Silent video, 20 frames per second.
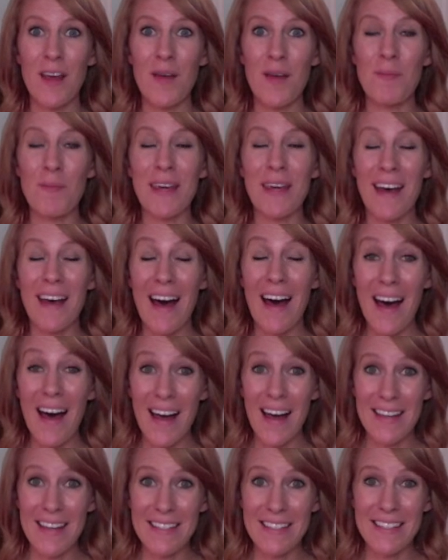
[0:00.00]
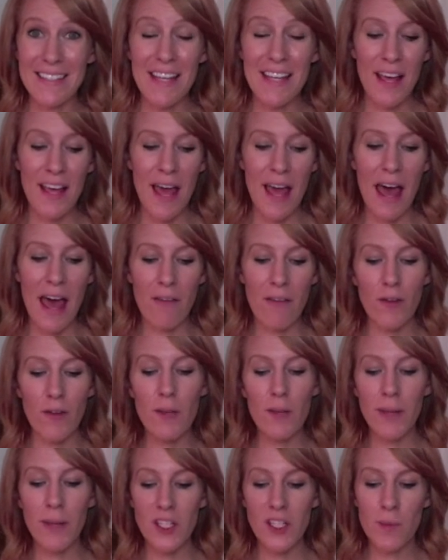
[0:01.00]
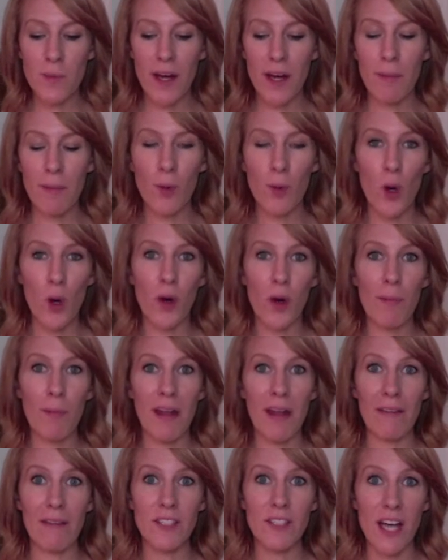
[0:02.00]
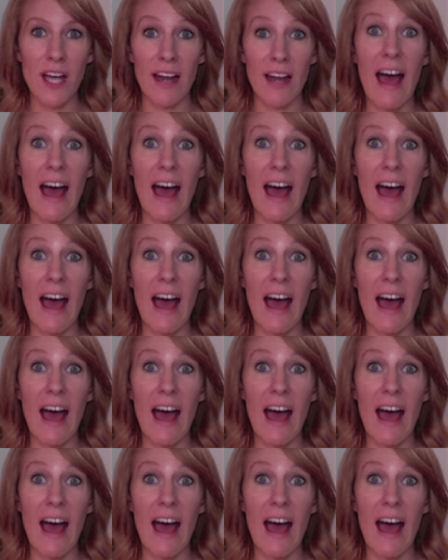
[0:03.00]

because every Beachbody program that I've done,